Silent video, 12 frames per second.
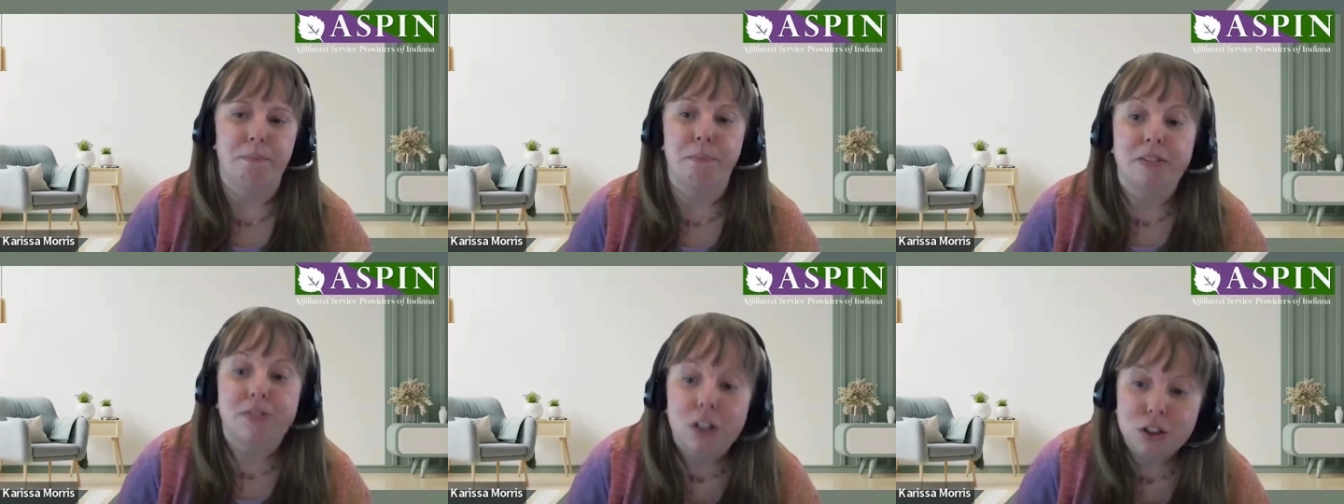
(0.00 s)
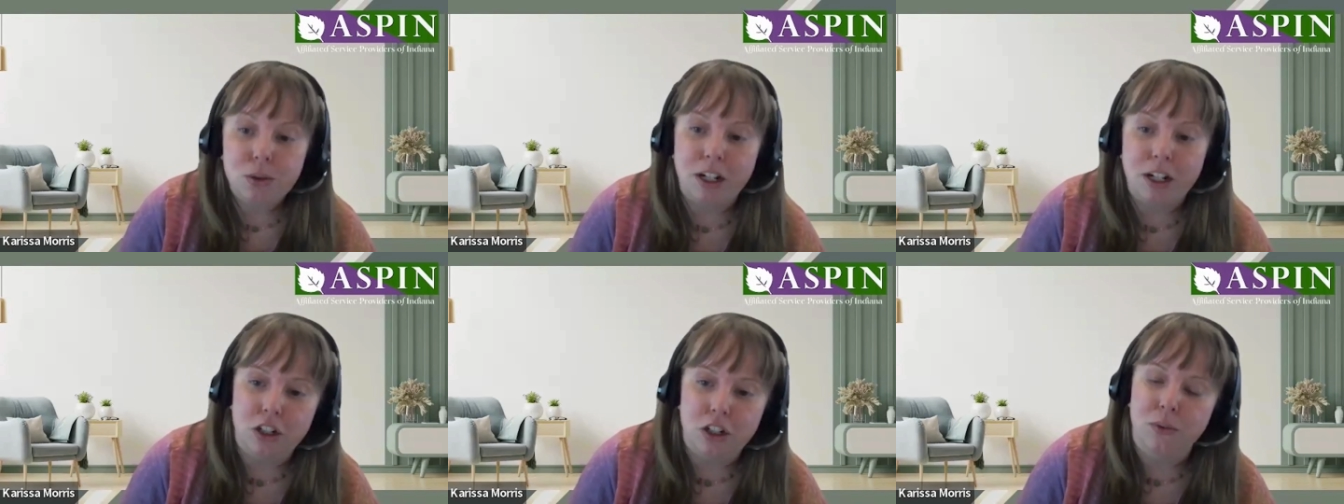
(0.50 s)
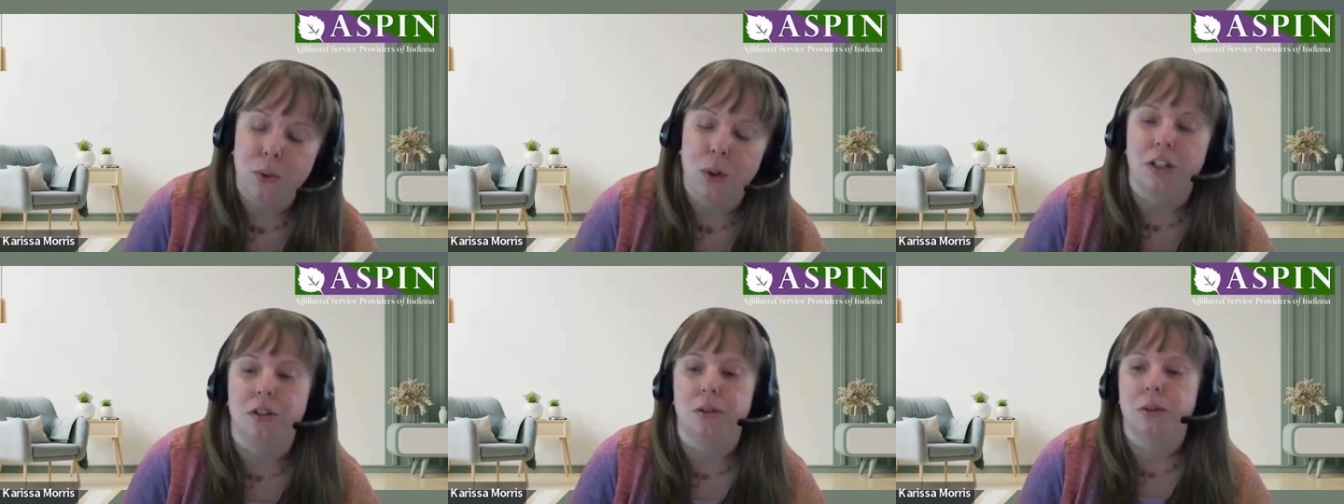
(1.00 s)
My first question for
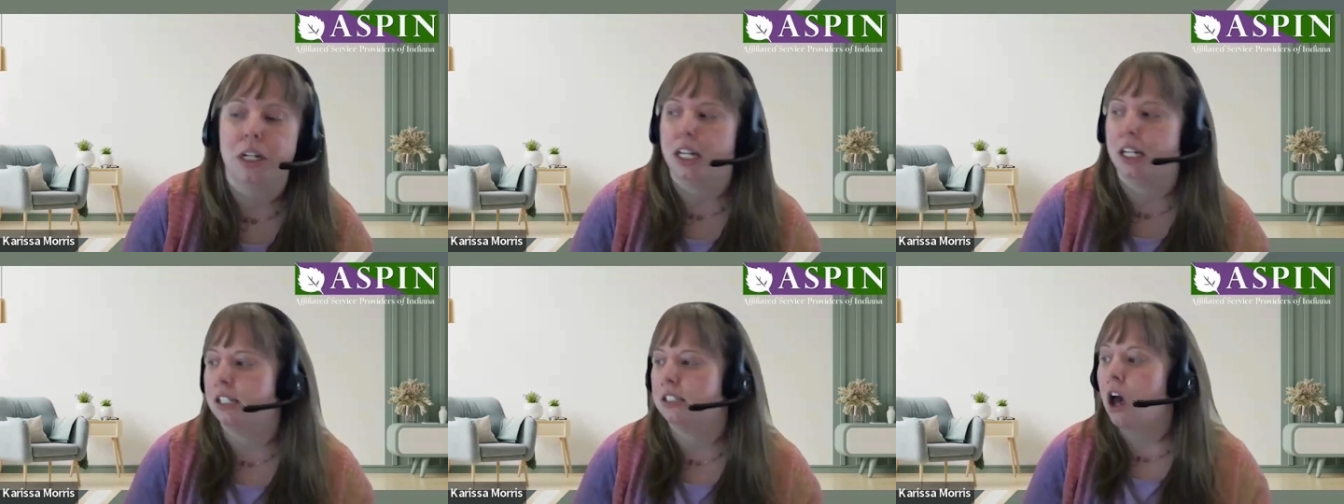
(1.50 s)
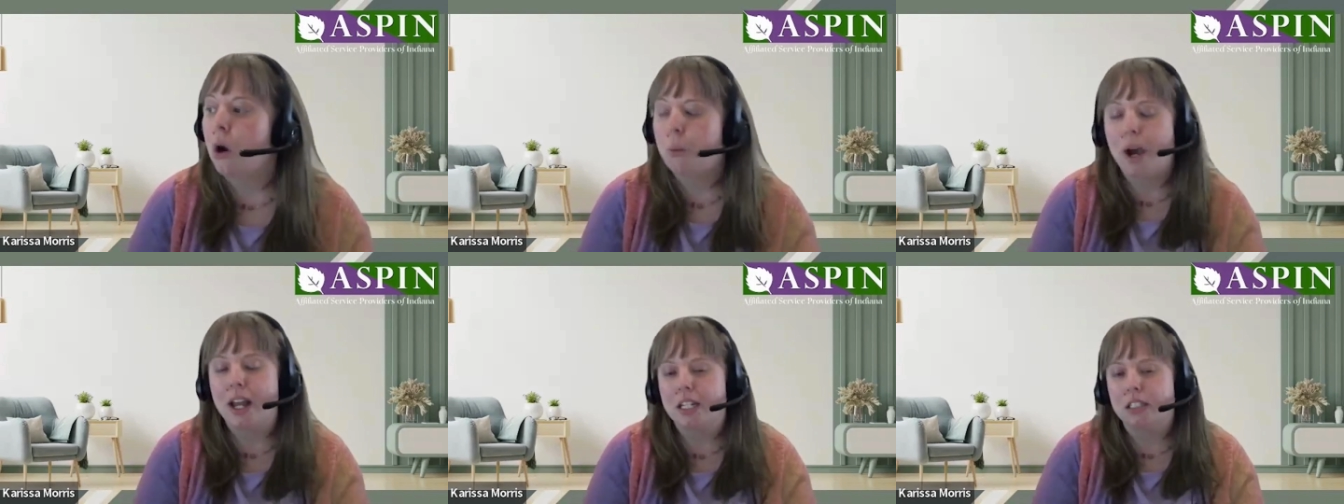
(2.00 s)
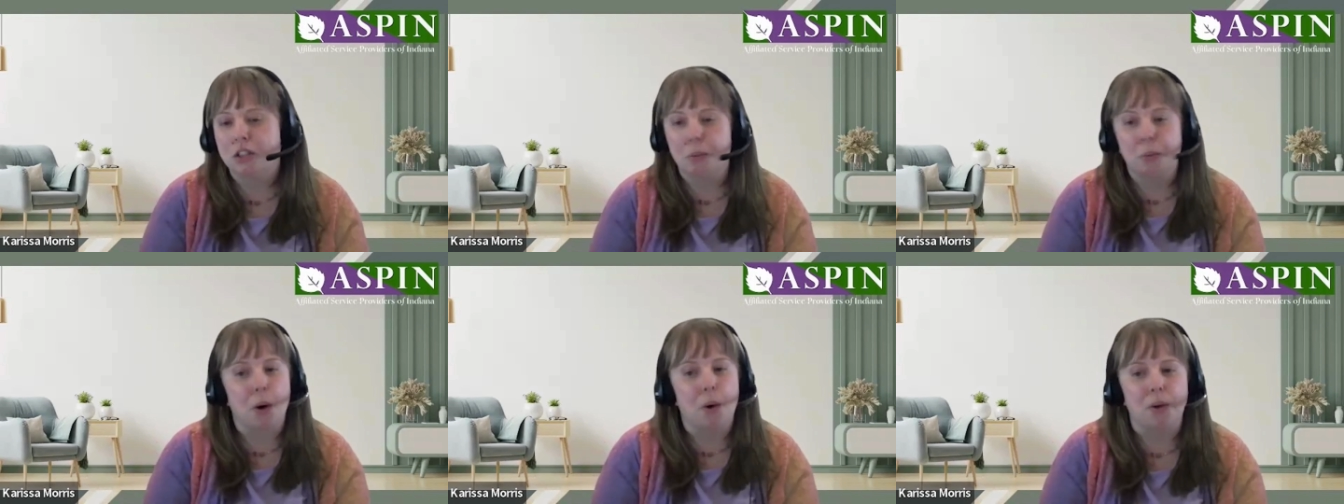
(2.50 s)
you is, what is the
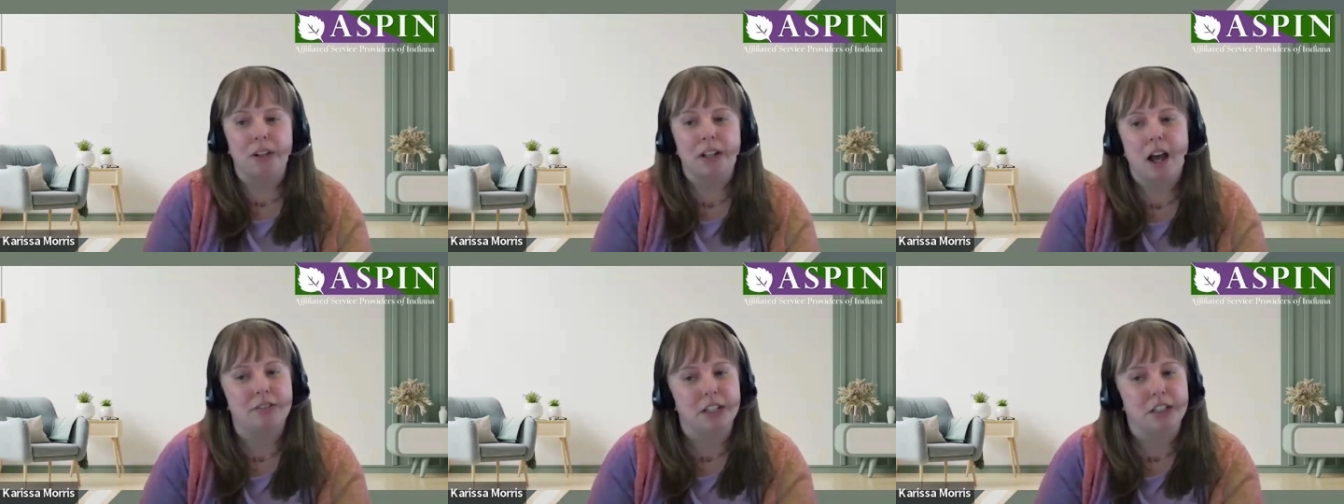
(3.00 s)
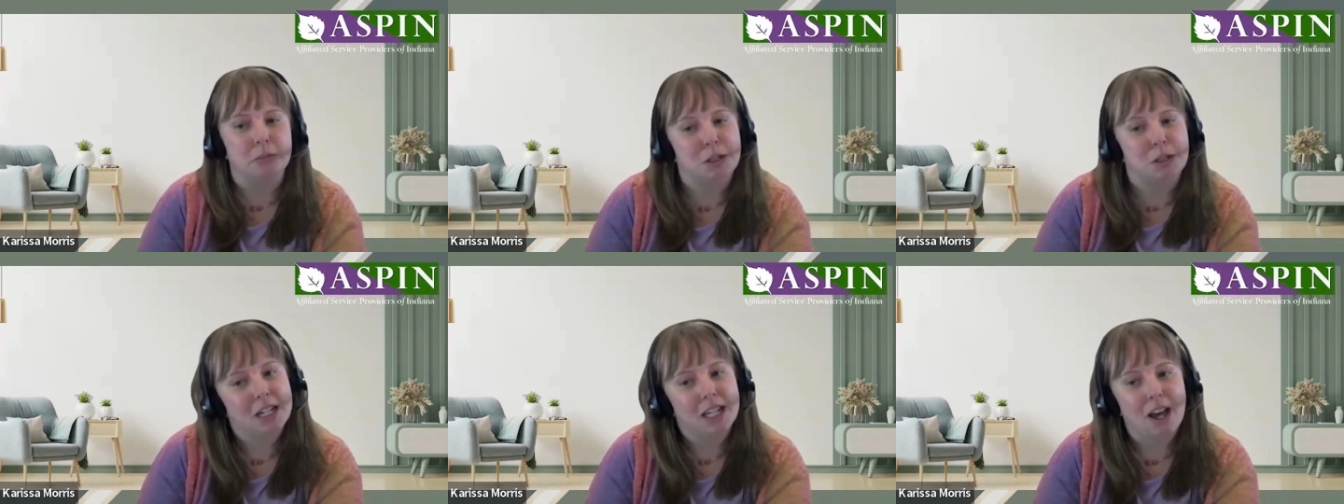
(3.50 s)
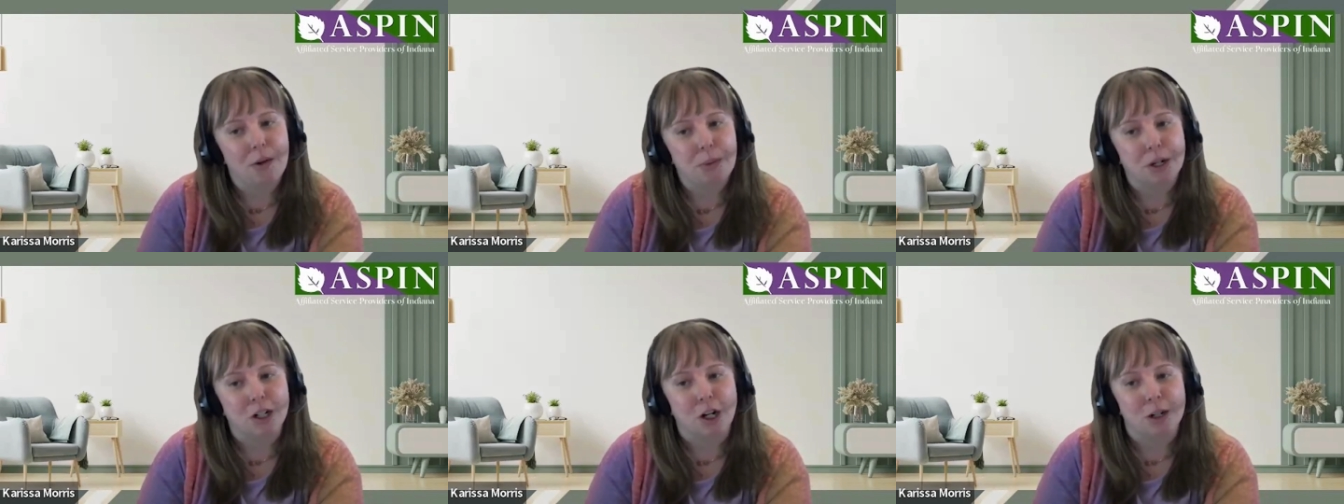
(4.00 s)
role of a community health
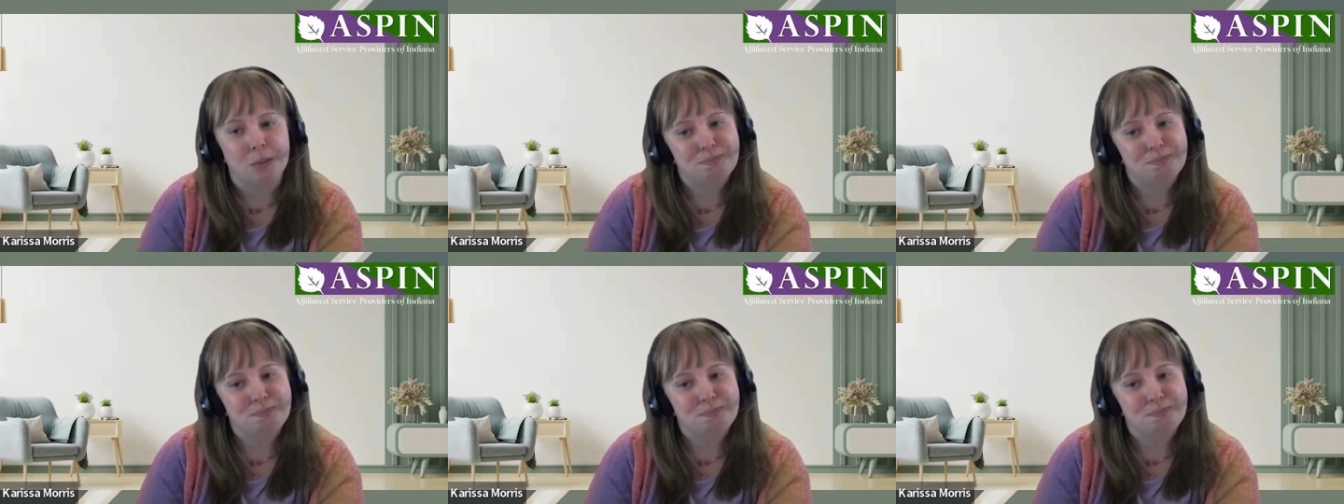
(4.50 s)
worker?